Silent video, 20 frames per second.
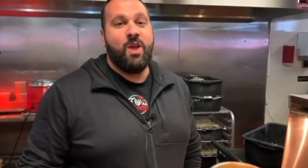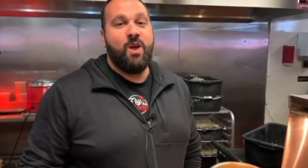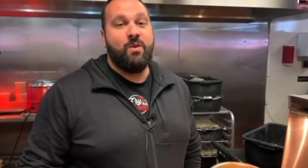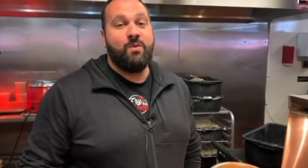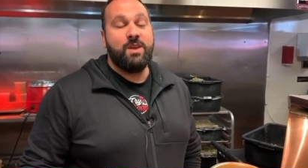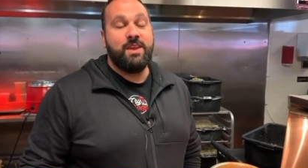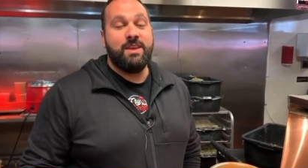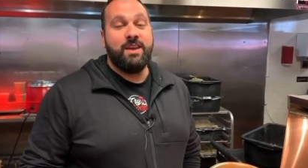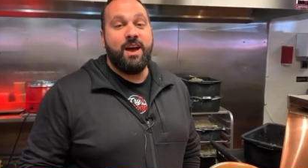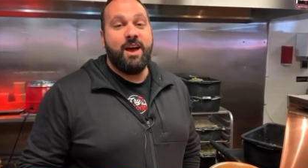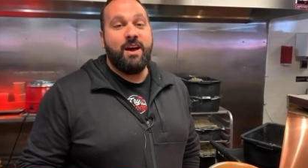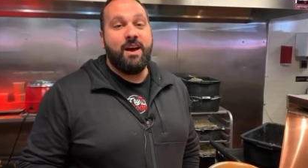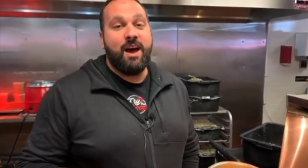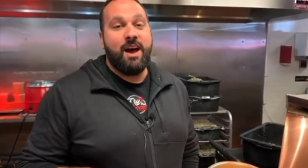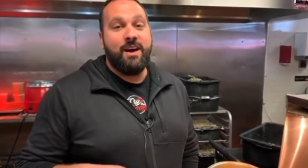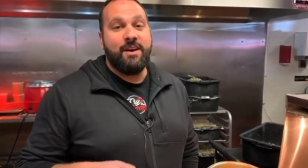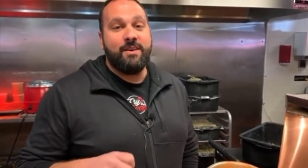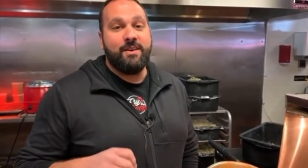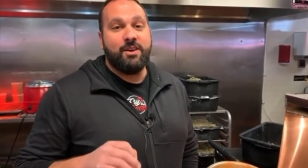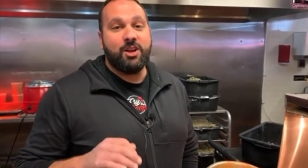We
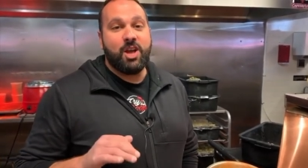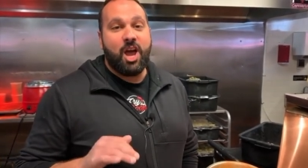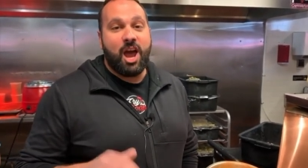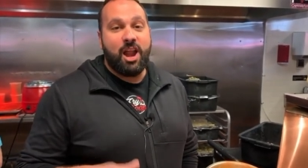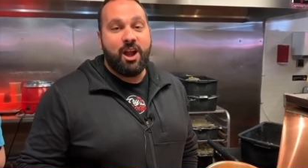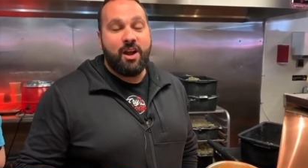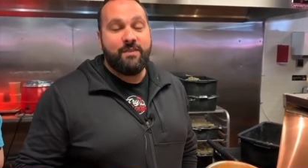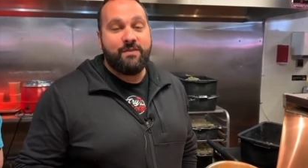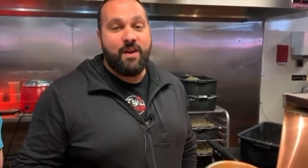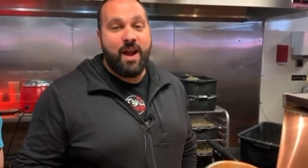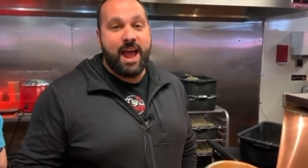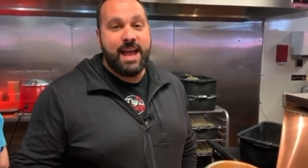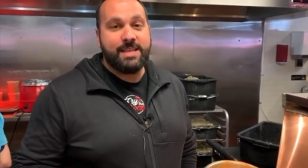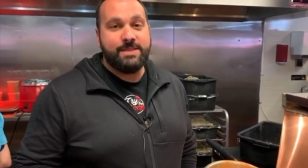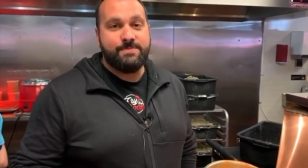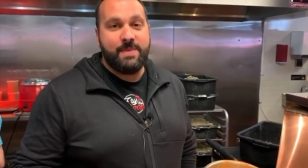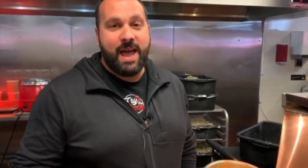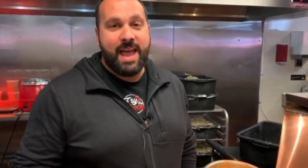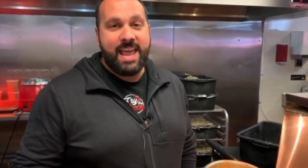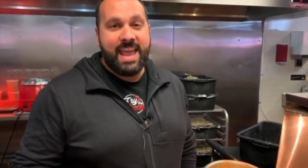uh, cut our
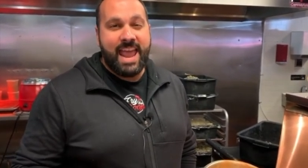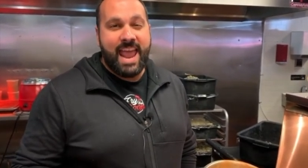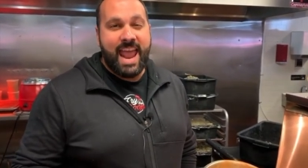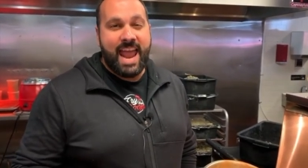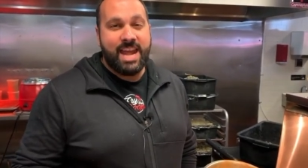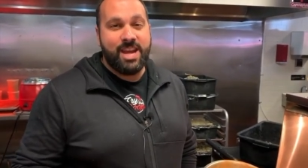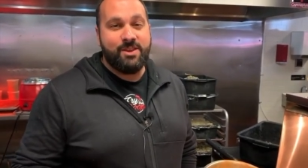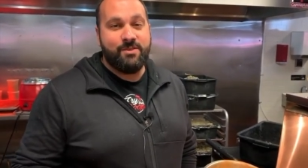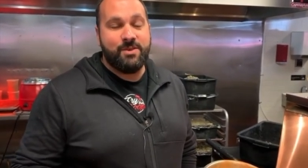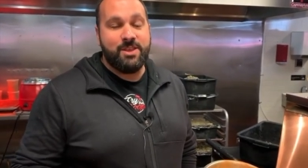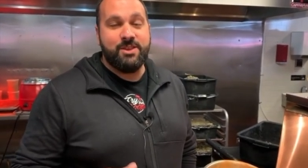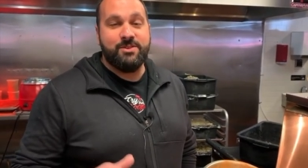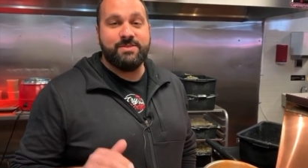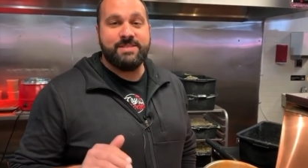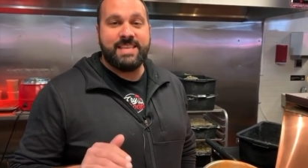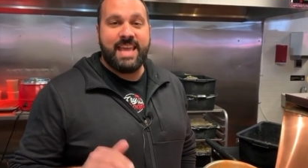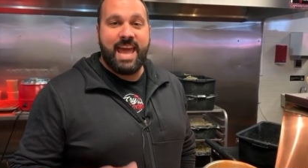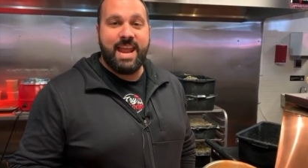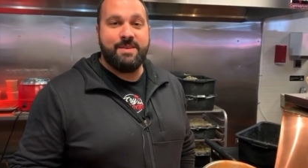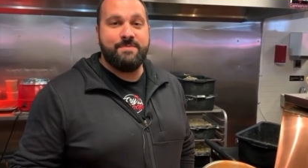fries by hand and we use
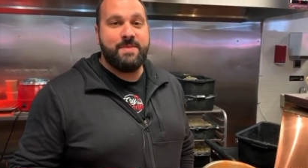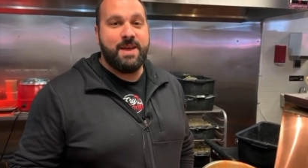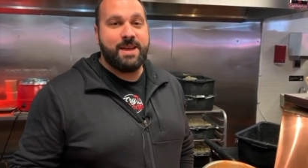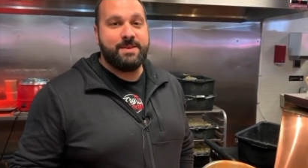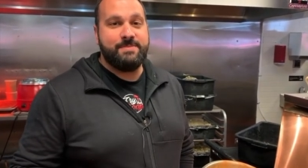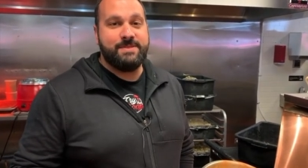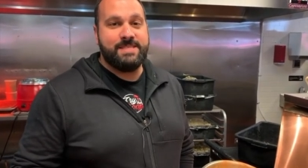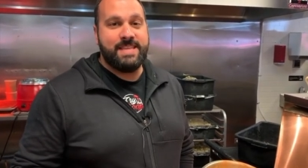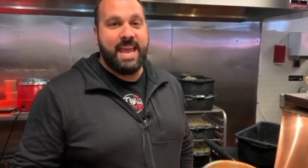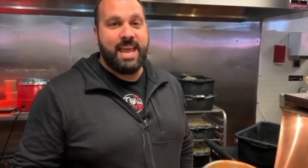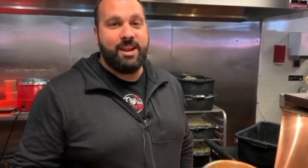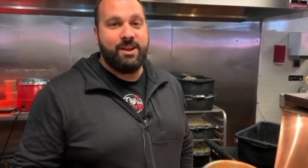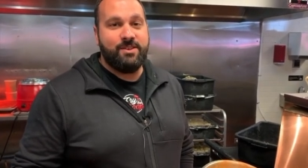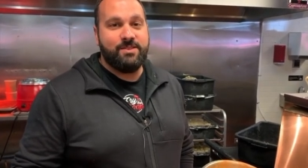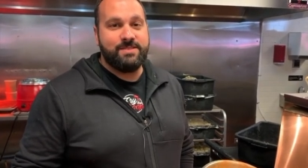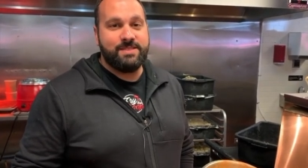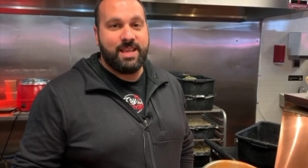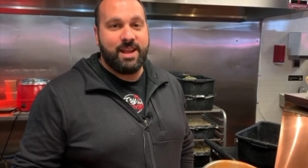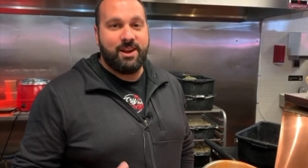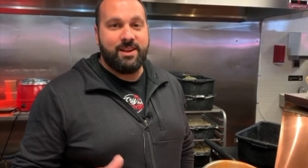Kennebec
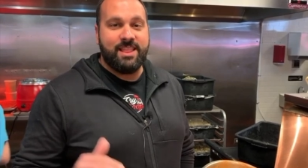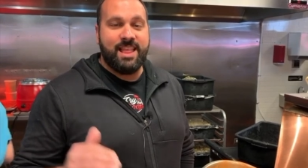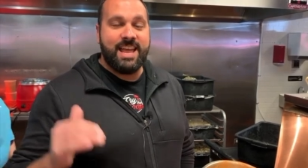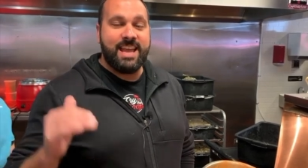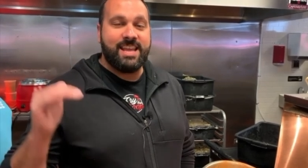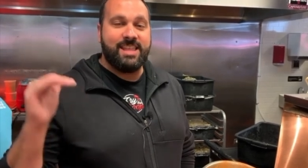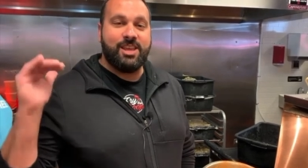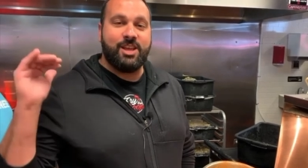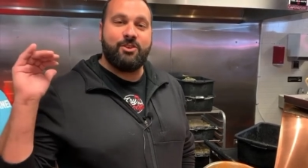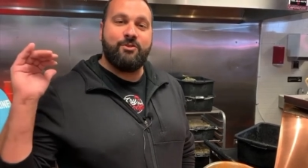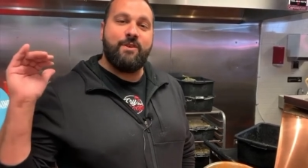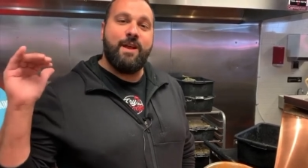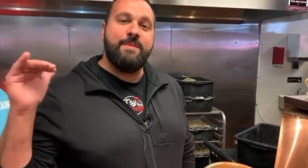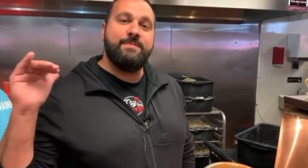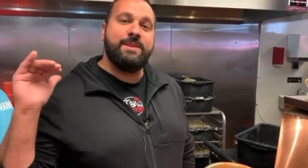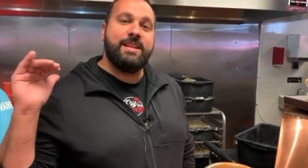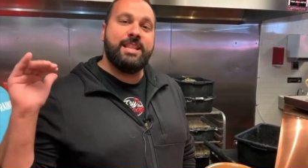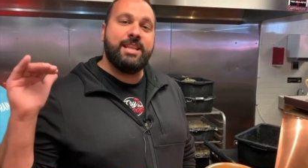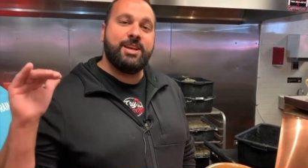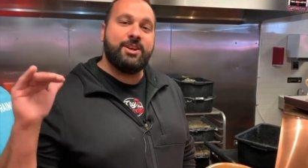potatoes that are like the
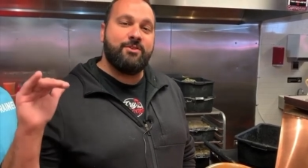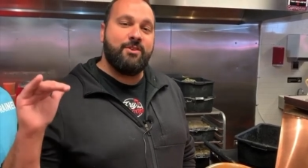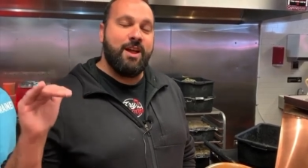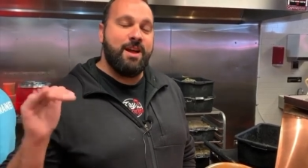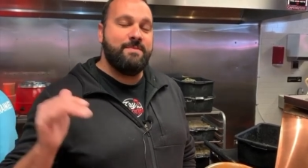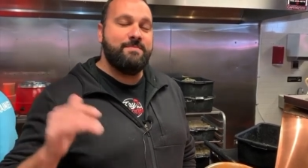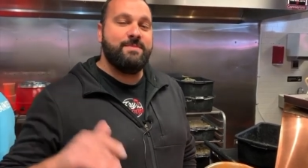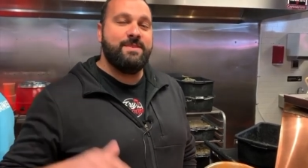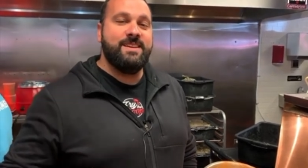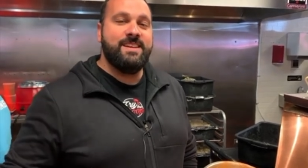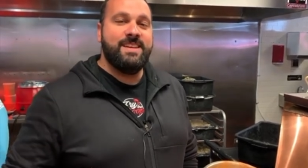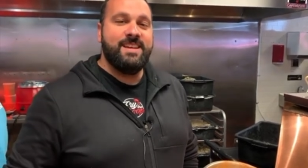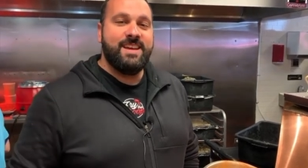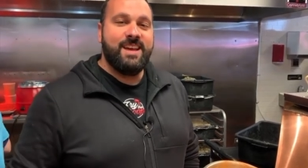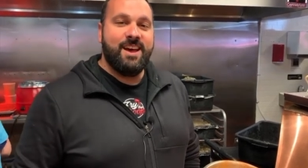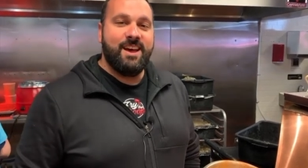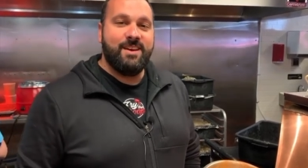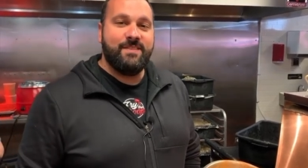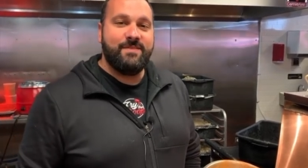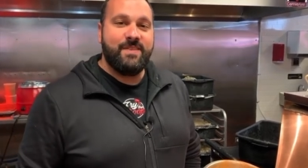creme de la creme
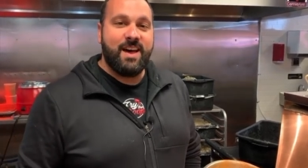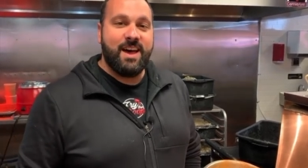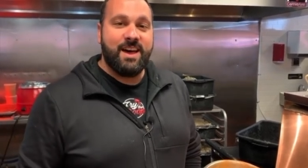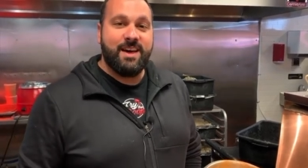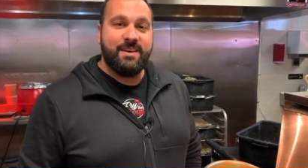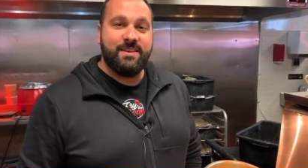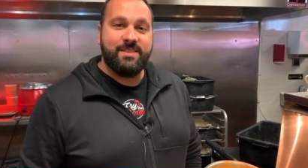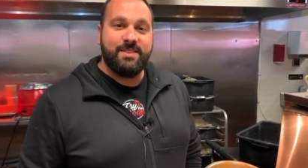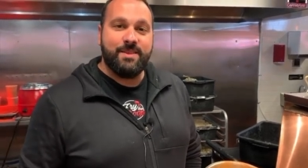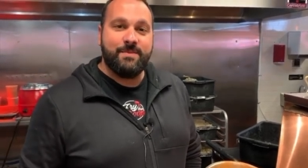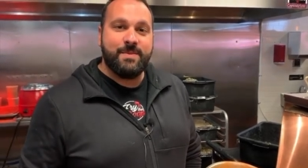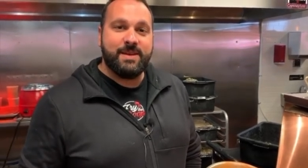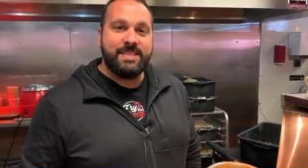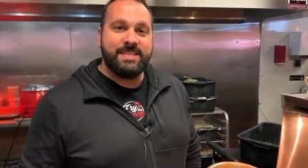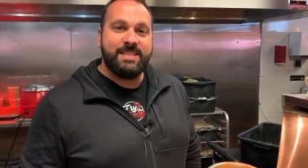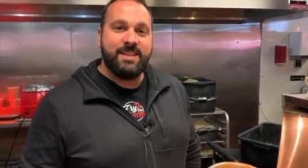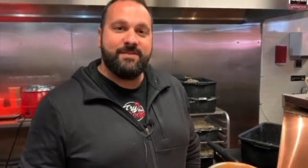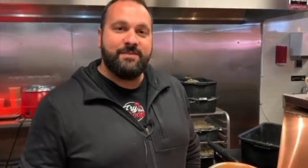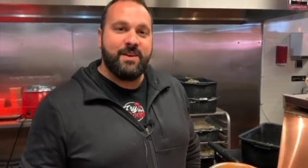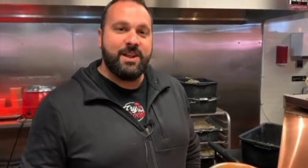of uh, the,
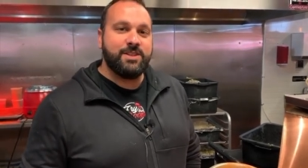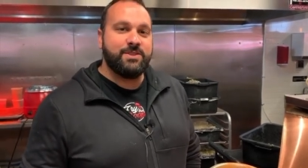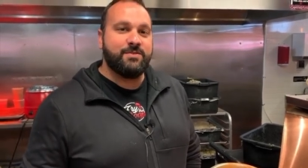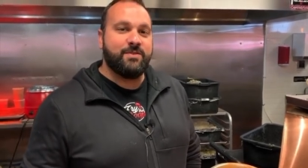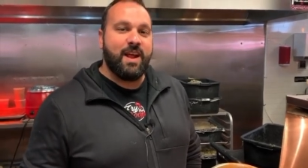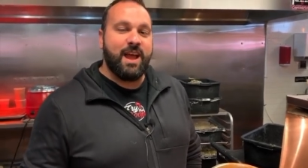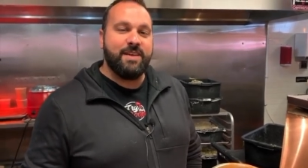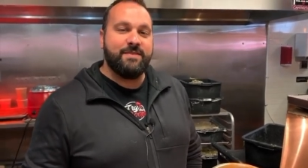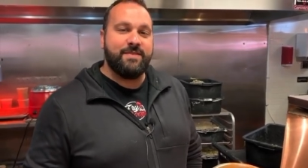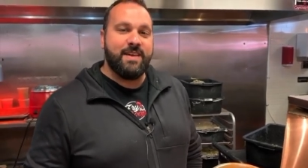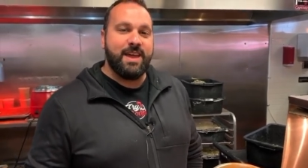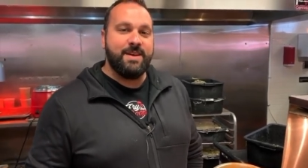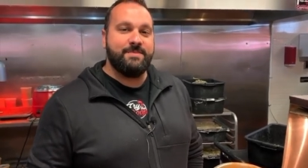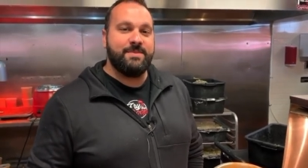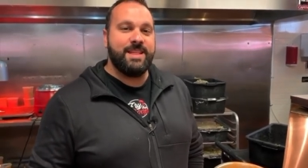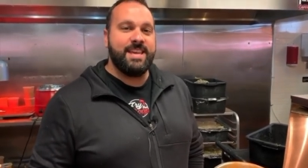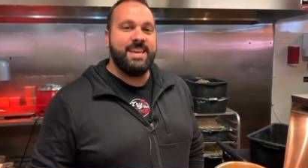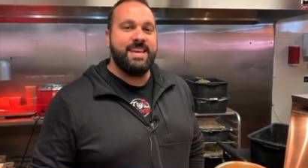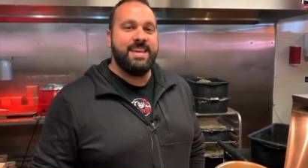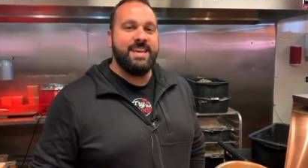the, french fry
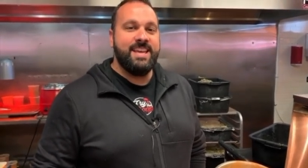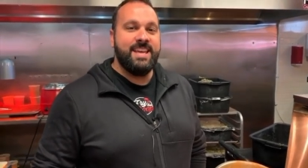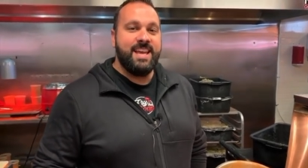family.